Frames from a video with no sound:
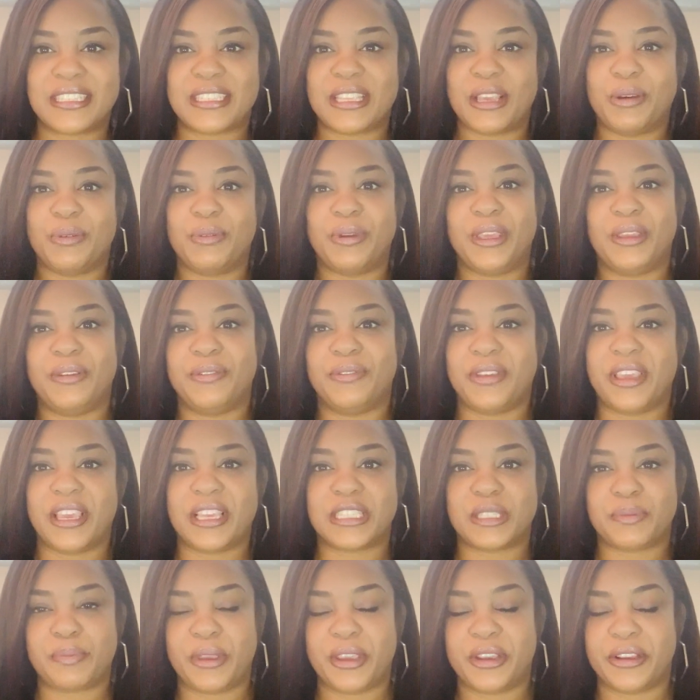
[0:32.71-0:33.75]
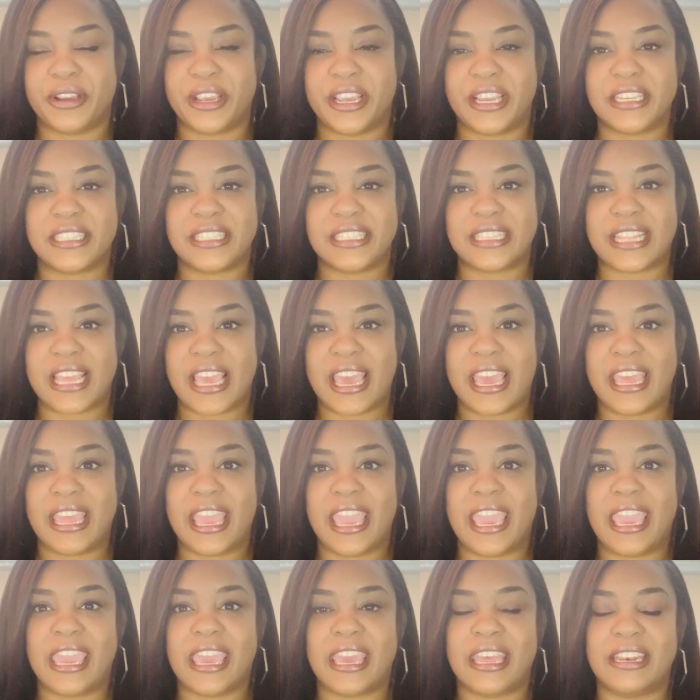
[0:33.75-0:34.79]
So we've experienced that,
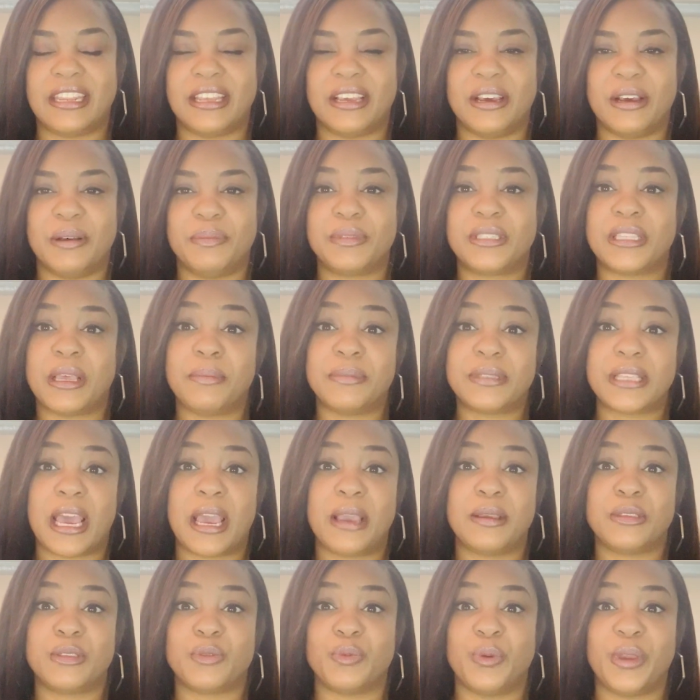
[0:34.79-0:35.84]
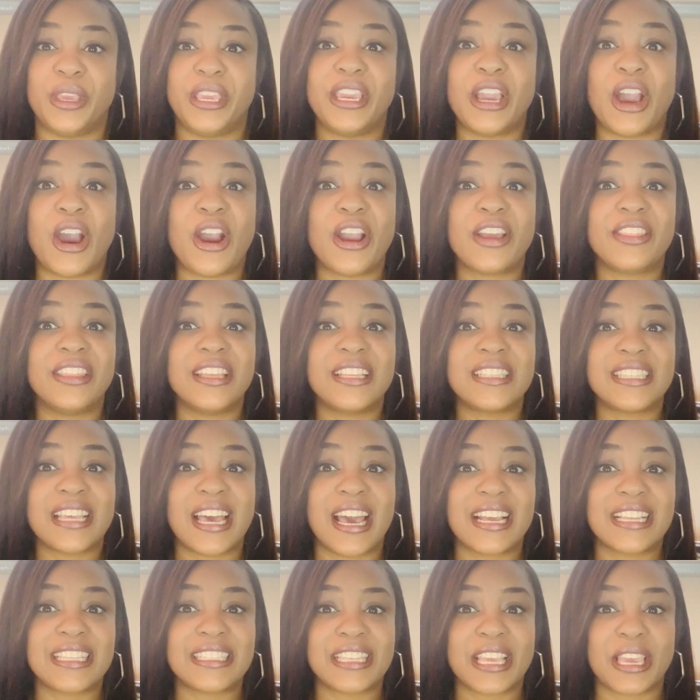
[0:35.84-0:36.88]
and sometimes we are the
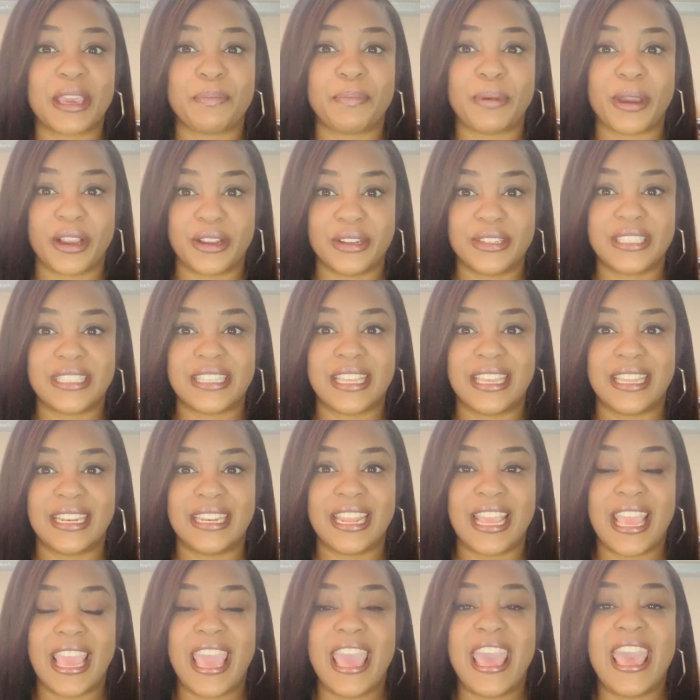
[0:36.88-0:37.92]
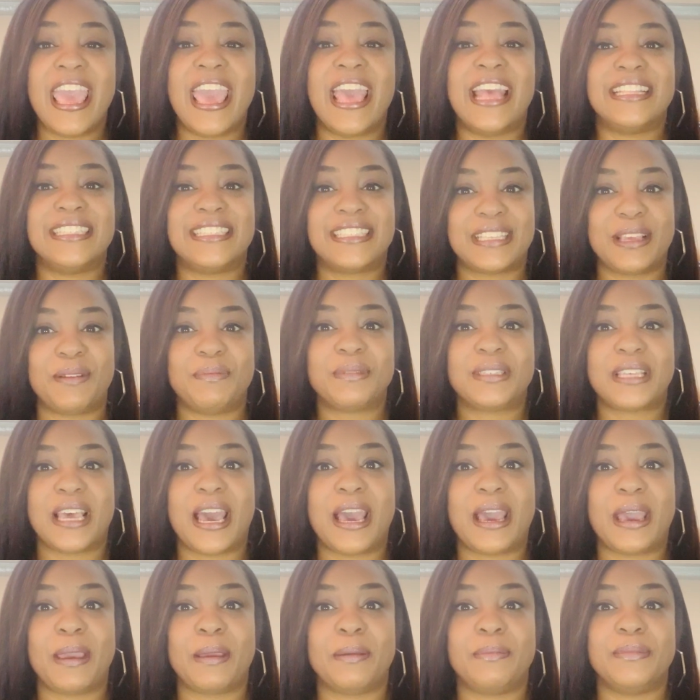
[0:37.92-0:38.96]
toxic person, and
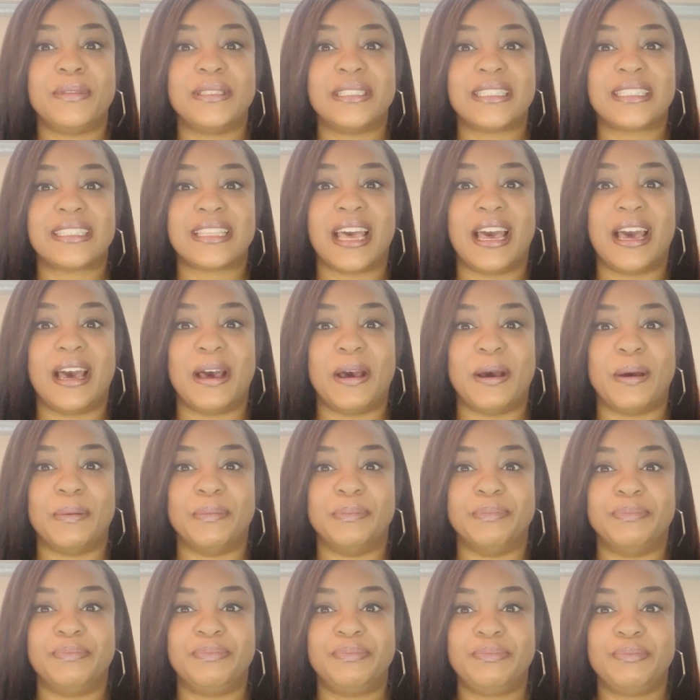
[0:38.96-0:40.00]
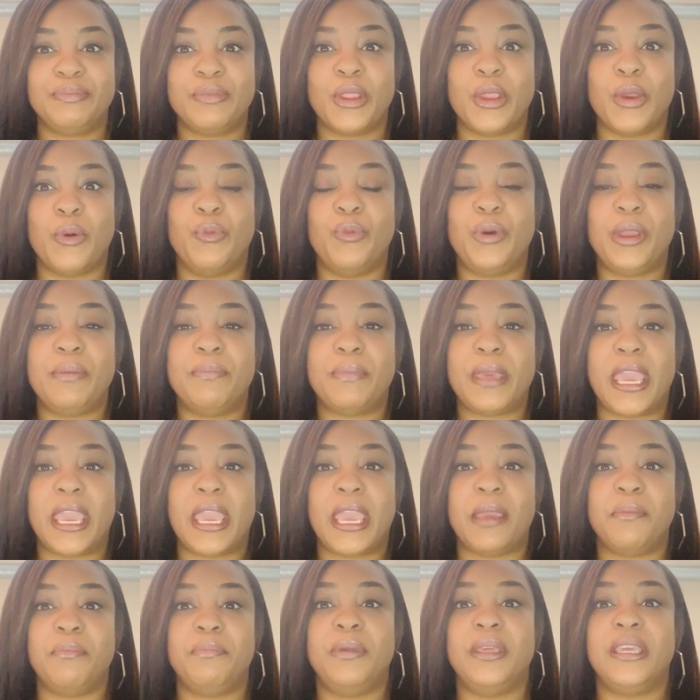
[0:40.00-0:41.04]
sometimes we
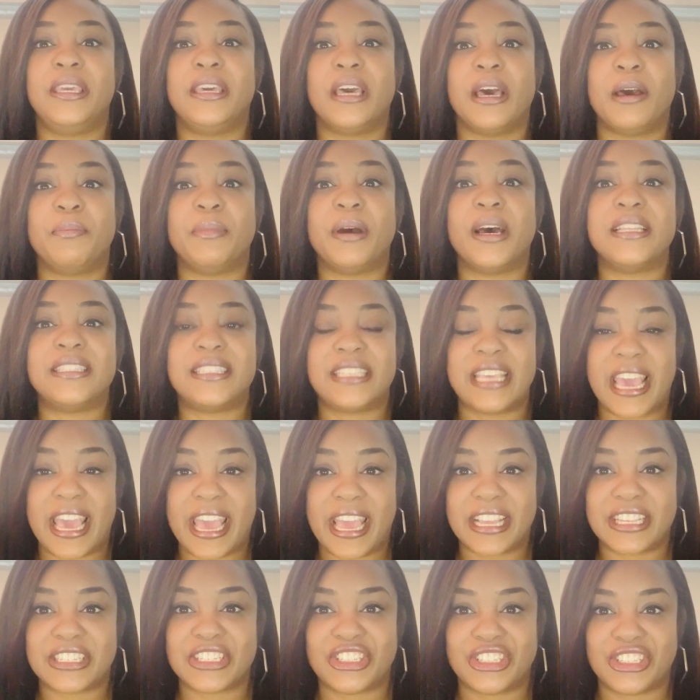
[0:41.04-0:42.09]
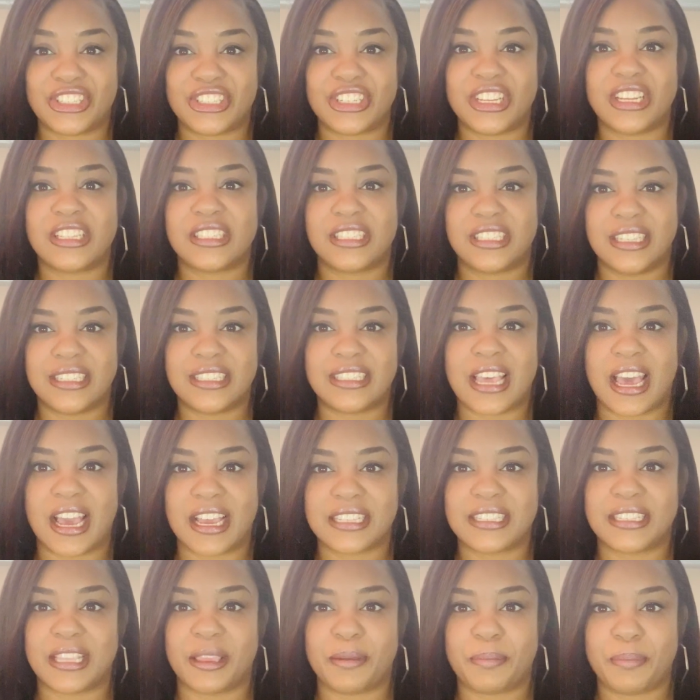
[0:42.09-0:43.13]
may become attached to
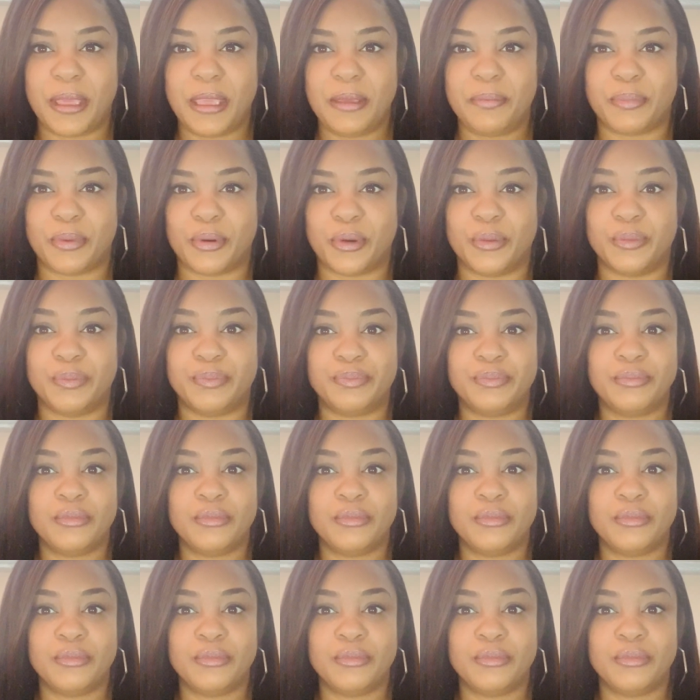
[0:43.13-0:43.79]
toxic people,